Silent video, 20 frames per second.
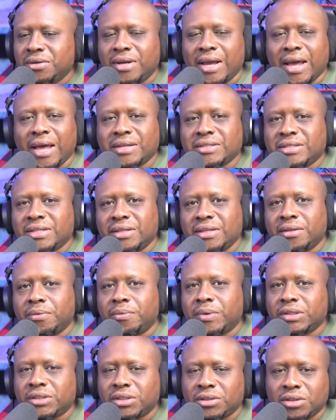guys think that
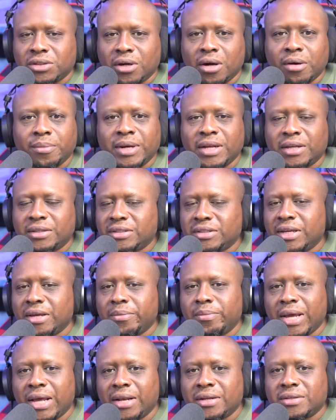Richard Sherman and Skip
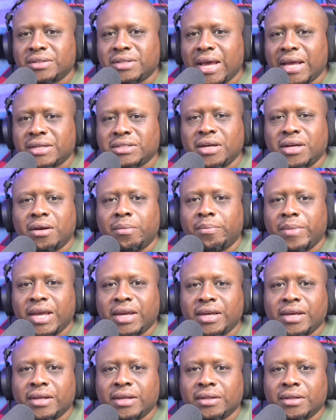Bayless are actually going to
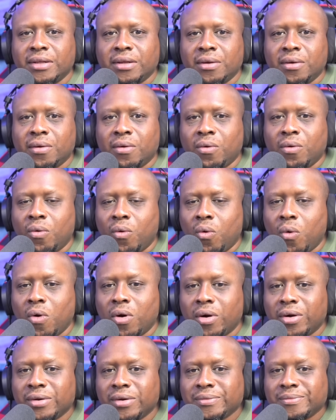make it?
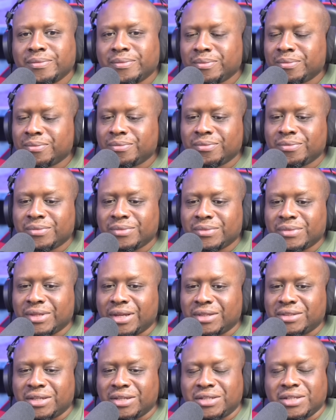Or
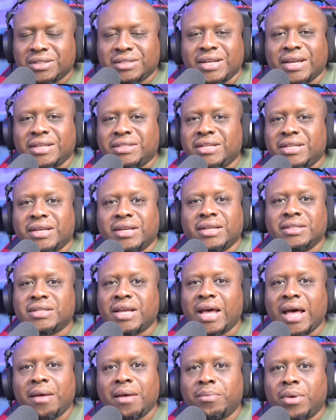is it just a ticking
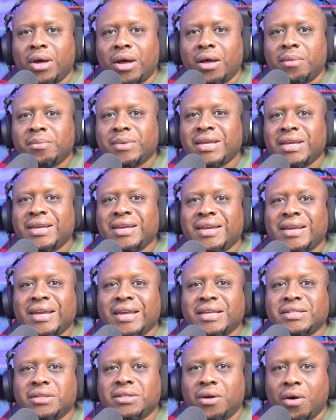time bomb?
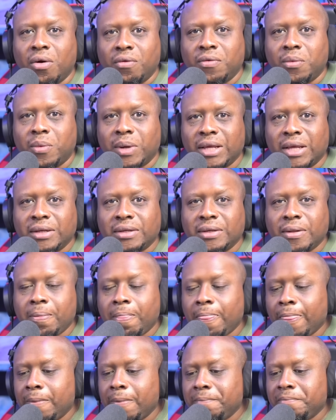Is it over with?
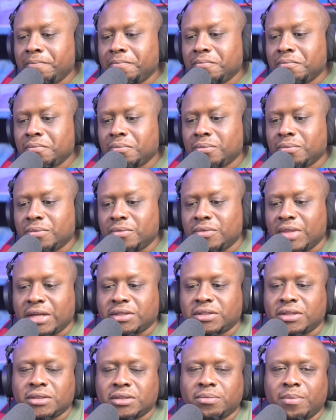
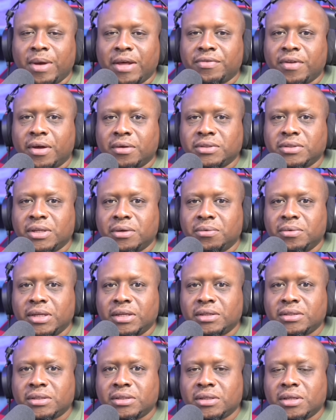That's just my thoughts on
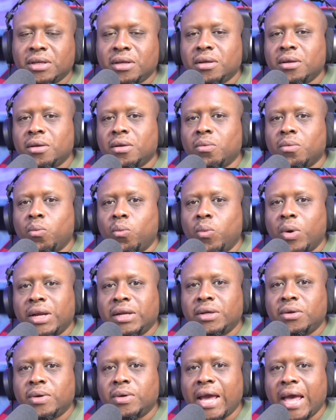this. What do
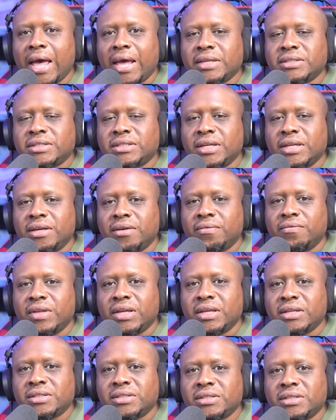you guys think of
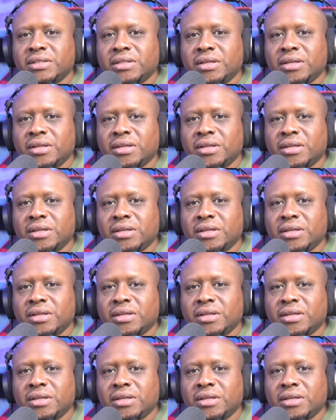this?